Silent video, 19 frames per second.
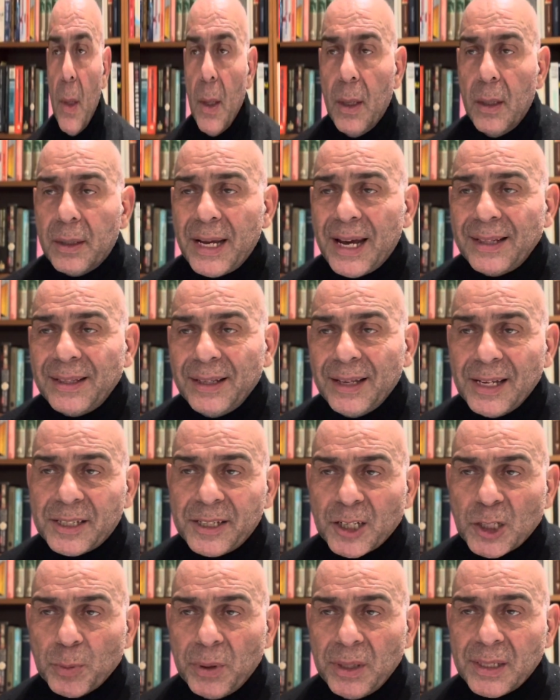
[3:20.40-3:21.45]
Now, the
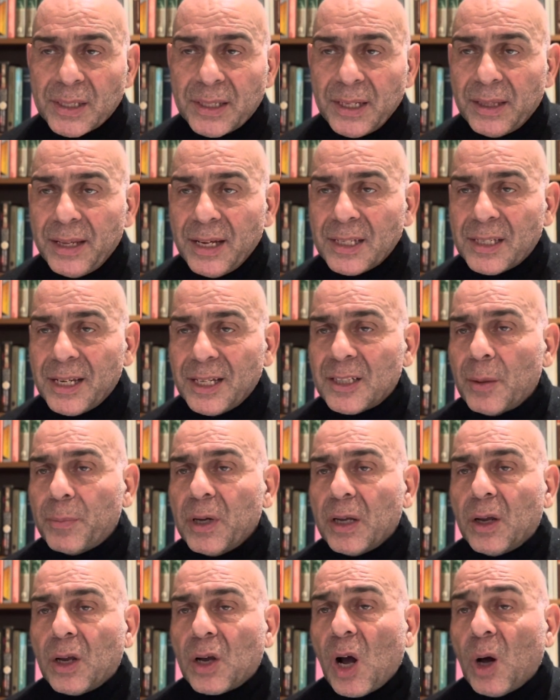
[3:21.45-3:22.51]
Essex police said they set up a
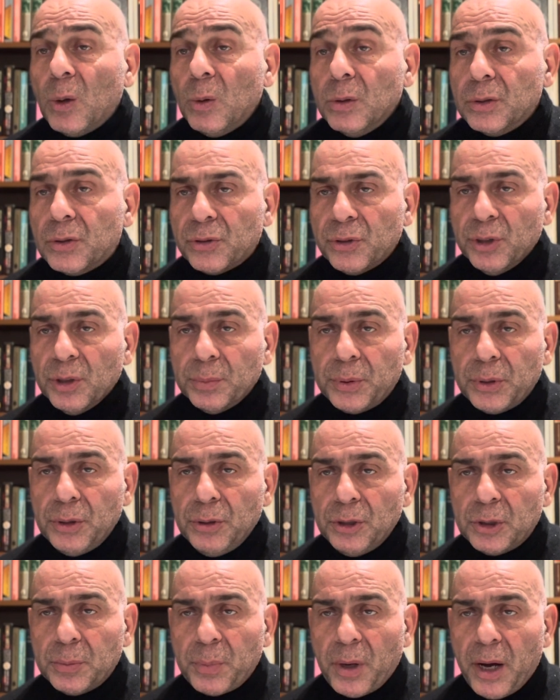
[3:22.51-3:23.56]
gold group
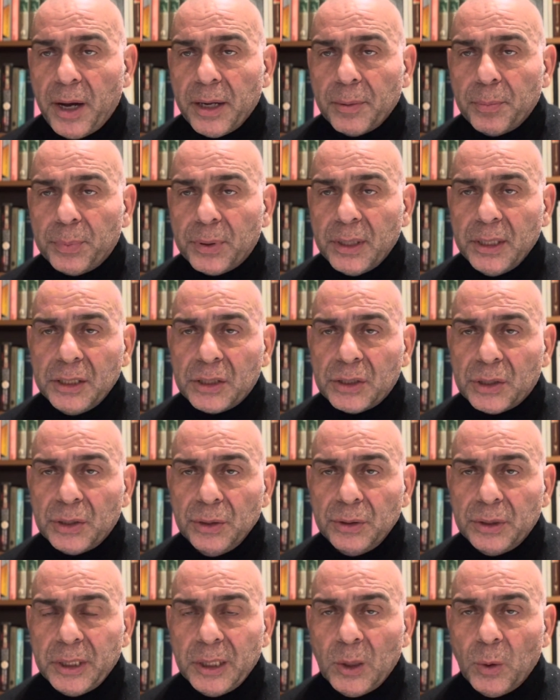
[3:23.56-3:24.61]
used by police to
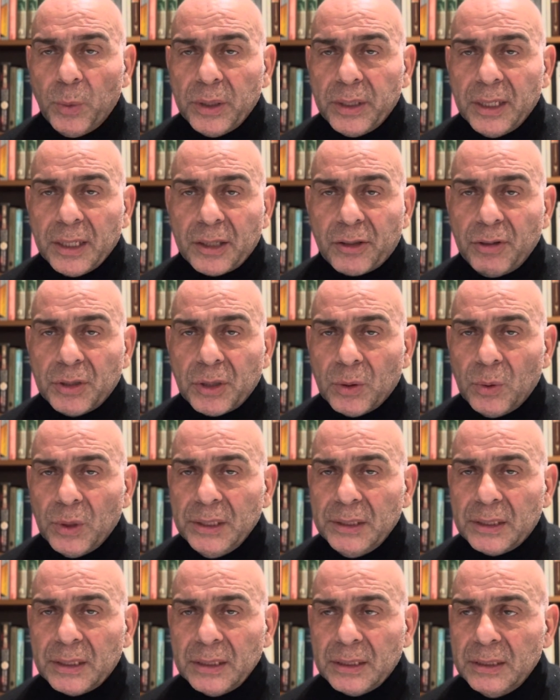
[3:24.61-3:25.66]
deal with a critical
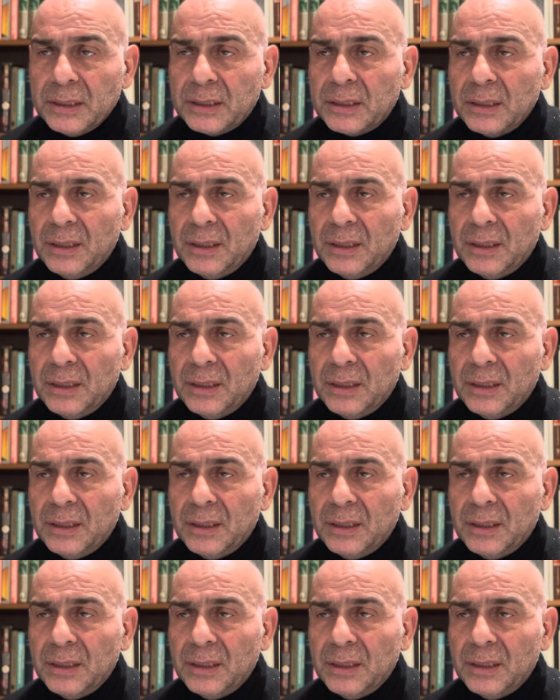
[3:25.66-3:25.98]
incident.